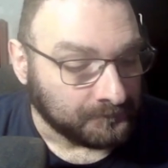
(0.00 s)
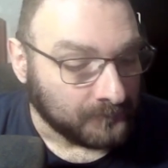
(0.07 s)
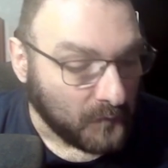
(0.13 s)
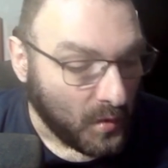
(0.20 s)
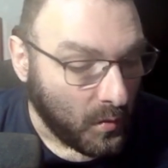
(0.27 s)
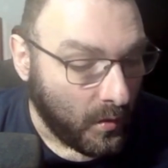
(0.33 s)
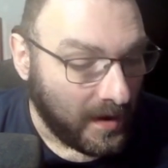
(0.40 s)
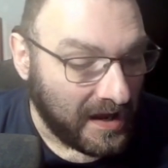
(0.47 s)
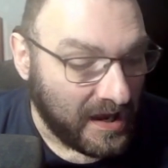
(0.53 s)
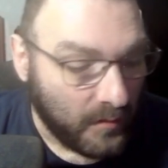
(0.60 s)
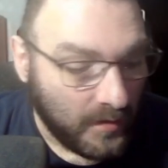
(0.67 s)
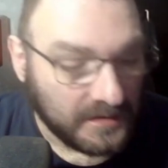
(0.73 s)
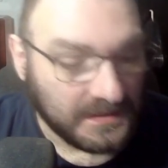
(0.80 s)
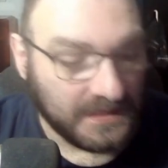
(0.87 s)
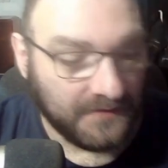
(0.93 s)
why I
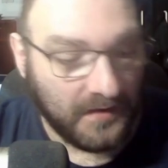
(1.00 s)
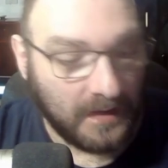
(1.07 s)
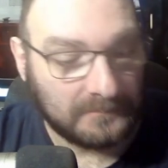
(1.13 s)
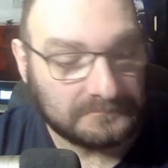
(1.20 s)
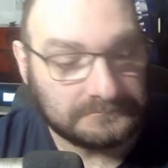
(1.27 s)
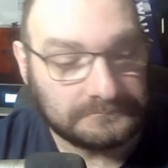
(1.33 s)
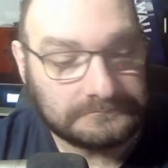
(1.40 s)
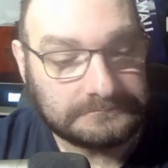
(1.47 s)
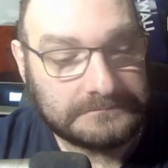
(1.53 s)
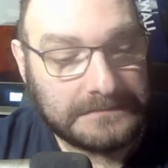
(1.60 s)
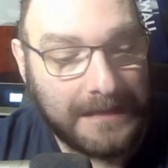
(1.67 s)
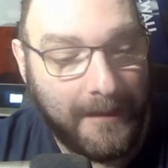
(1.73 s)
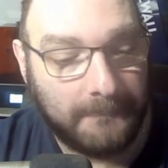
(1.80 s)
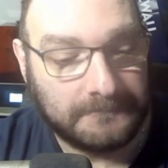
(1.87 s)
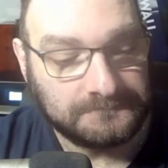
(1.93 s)
won't give up
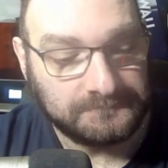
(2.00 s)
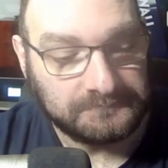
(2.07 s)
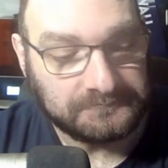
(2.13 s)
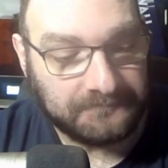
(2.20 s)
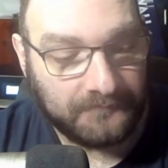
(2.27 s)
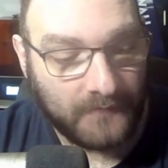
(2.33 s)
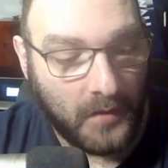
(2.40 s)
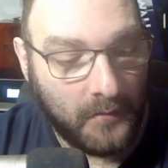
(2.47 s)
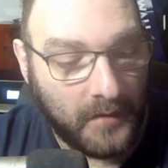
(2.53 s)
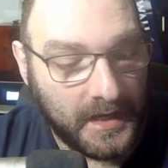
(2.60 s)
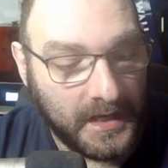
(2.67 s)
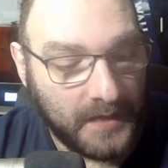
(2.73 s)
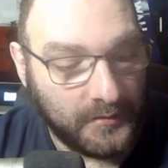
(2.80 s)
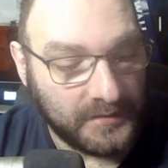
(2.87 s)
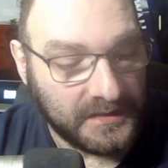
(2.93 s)
why
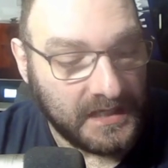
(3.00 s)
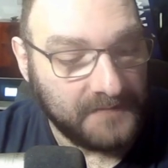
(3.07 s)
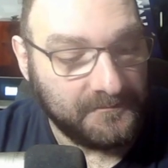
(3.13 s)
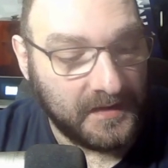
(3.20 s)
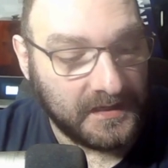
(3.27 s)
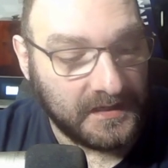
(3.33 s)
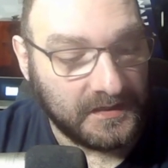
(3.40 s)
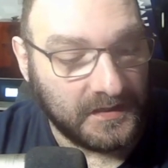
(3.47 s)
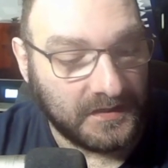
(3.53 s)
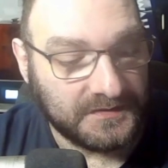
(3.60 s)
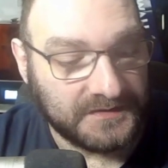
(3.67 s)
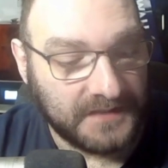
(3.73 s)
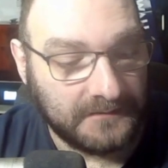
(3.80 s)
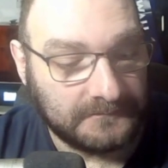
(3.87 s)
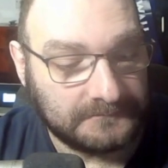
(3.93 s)
I will keep making
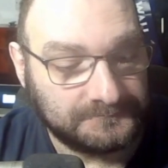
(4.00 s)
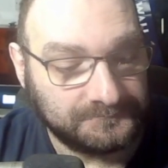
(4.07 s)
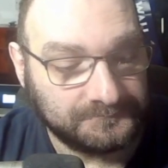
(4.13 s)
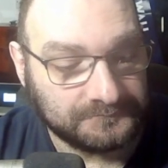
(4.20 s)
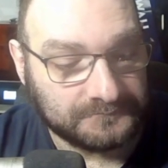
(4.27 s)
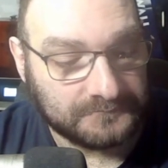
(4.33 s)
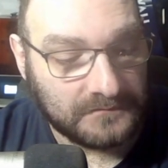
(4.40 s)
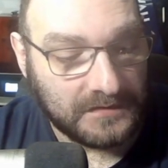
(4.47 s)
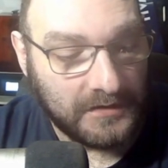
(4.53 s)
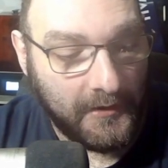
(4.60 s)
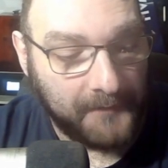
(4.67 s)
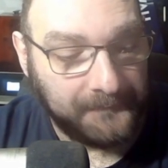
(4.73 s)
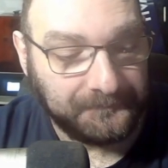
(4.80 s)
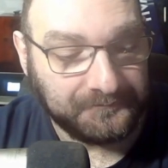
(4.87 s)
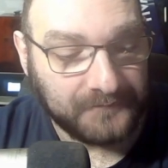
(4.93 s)
content,
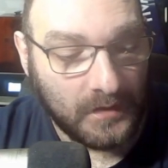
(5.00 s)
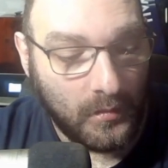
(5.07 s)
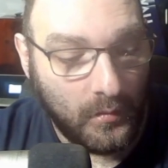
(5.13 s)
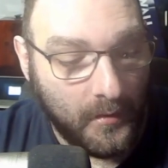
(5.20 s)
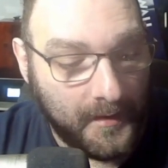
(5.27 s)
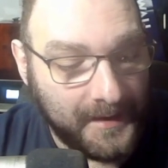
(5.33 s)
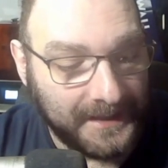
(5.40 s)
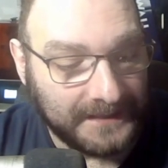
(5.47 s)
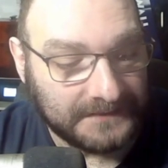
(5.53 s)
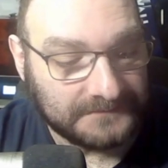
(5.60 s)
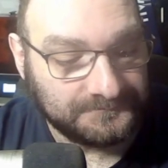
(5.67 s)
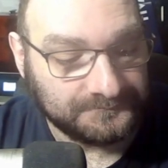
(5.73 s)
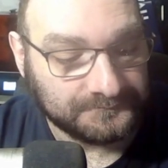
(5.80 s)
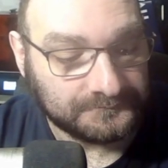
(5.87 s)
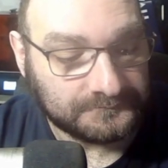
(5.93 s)
why
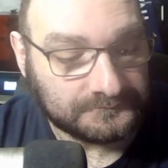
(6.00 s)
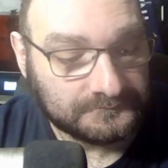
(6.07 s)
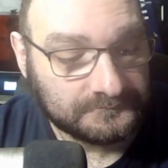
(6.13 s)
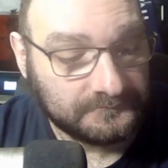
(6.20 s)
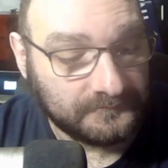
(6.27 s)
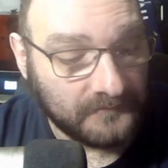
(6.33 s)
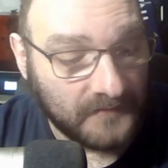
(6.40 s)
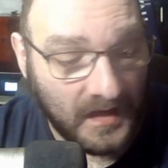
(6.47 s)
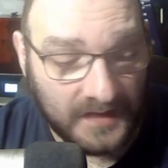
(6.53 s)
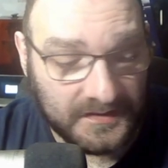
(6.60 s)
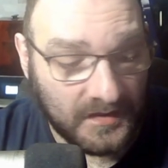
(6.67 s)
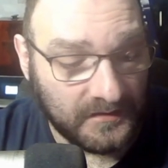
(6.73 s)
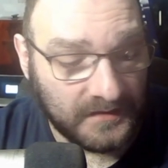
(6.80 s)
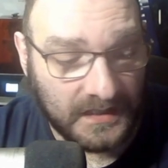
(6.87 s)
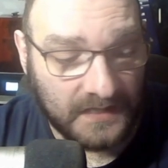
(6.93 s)
I
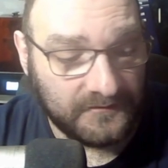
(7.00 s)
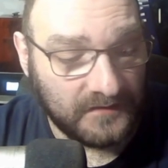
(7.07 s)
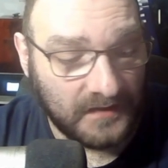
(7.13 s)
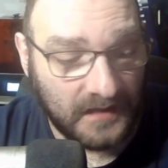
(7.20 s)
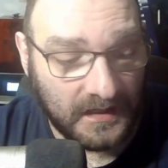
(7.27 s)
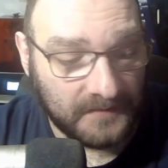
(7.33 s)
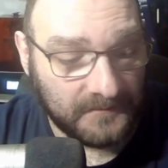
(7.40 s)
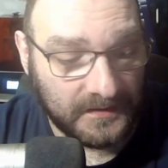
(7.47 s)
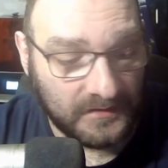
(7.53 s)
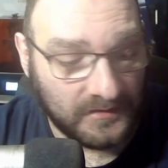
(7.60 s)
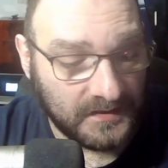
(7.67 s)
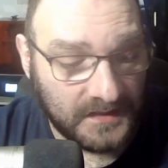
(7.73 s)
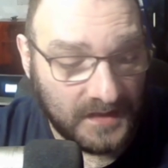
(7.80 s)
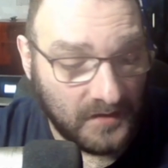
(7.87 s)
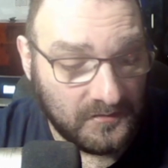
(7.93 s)
don't care if you like me or
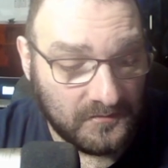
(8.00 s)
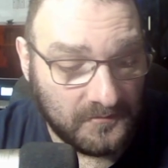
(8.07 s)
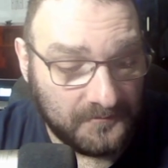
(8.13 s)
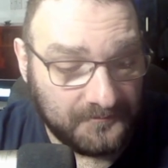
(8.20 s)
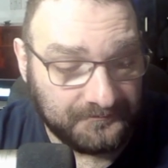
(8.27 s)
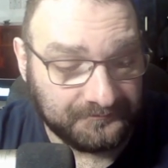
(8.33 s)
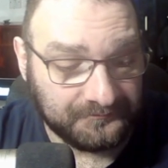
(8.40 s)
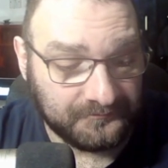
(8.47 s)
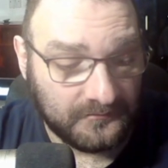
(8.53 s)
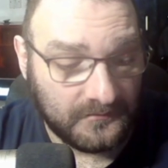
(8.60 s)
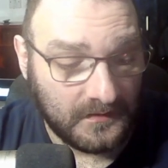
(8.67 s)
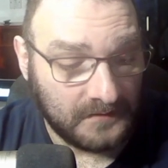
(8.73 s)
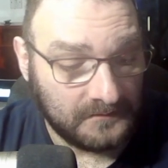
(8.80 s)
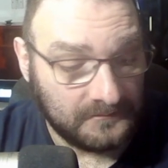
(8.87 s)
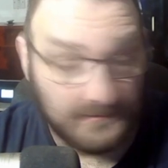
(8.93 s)
you don't.
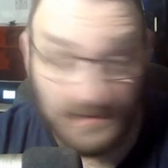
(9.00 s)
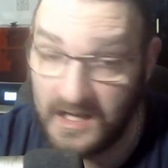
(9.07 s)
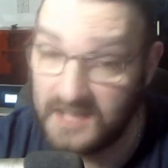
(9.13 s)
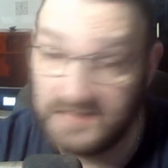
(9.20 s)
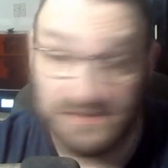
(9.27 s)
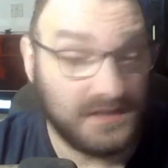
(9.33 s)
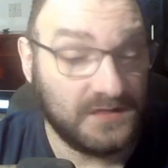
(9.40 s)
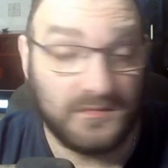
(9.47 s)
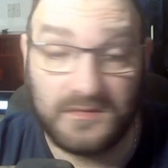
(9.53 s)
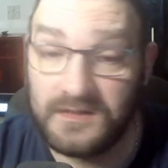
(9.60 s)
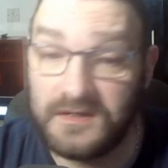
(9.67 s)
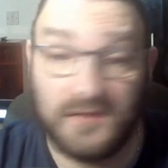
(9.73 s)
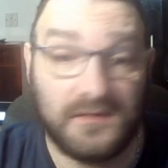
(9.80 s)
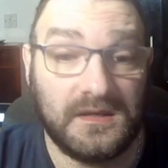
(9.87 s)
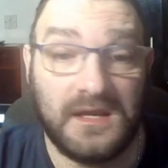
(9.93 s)
I genuinely
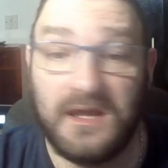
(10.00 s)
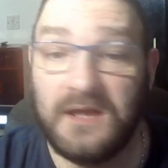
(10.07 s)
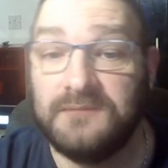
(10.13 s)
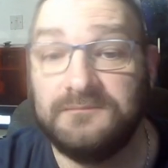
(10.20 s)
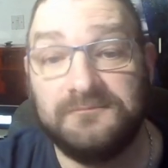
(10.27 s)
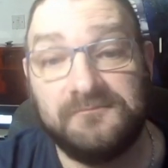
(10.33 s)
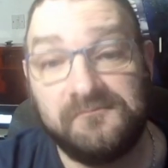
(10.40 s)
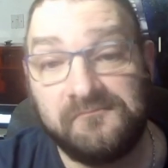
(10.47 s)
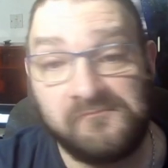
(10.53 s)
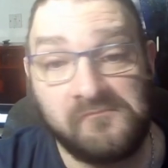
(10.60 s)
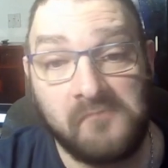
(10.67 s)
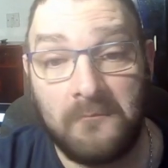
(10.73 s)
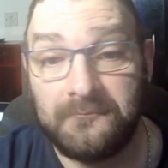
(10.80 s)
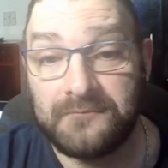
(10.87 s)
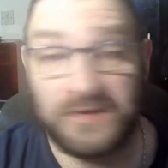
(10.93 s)
don't care.
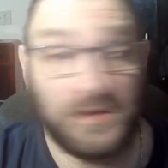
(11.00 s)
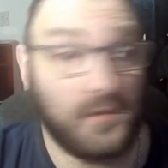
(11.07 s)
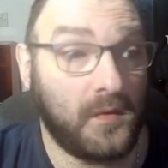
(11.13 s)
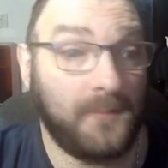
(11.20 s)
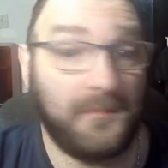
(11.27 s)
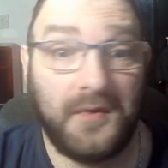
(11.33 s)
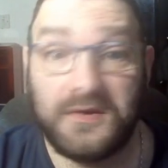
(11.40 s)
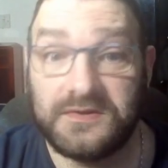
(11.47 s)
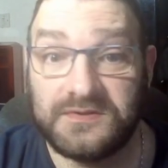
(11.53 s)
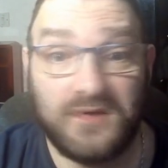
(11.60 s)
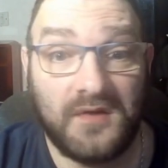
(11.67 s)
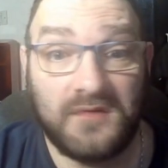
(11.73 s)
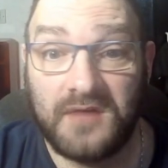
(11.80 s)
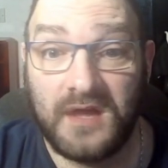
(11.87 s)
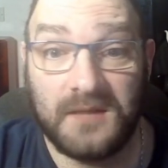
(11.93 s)
To the one person
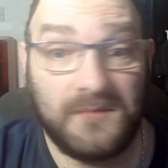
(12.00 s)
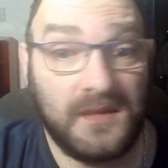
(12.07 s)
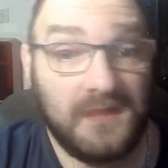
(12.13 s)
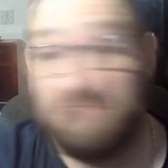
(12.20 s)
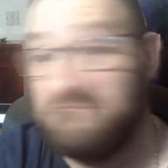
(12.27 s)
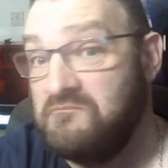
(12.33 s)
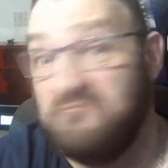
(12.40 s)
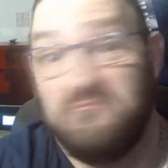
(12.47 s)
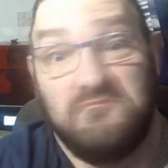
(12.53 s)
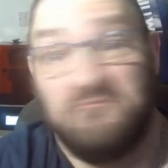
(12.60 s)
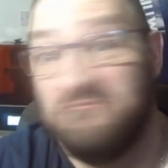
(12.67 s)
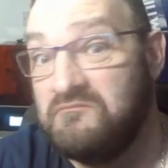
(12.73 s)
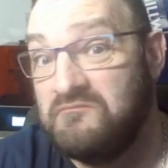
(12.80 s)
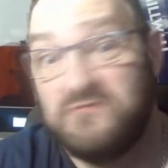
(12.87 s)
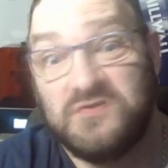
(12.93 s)
don't like me,
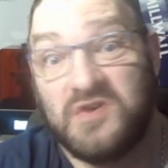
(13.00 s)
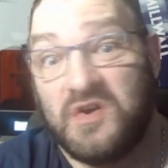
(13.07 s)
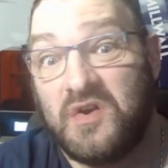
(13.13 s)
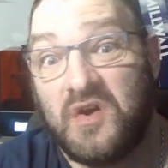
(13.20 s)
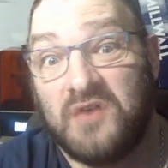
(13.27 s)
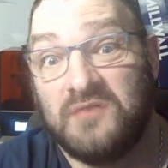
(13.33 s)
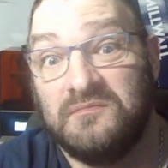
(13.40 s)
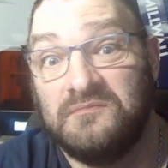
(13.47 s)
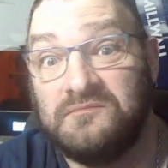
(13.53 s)
jog on.